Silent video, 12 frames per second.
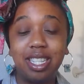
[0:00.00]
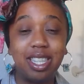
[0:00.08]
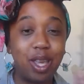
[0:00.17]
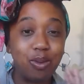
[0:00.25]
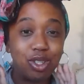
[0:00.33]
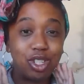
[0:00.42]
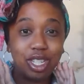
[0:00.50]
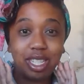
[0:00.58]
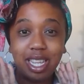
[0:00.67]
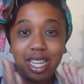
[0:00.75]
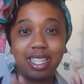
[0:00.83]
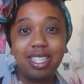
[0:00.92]
and they will
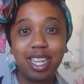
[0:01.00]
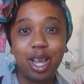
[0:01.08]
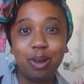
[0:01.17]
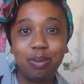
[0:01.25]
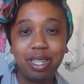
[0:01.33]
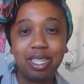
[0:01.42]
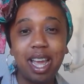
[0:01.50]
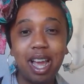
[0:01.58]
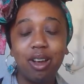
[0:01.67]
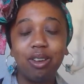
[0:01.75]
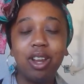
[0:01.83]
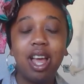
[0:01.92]
just like stare me
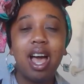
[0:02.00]
down,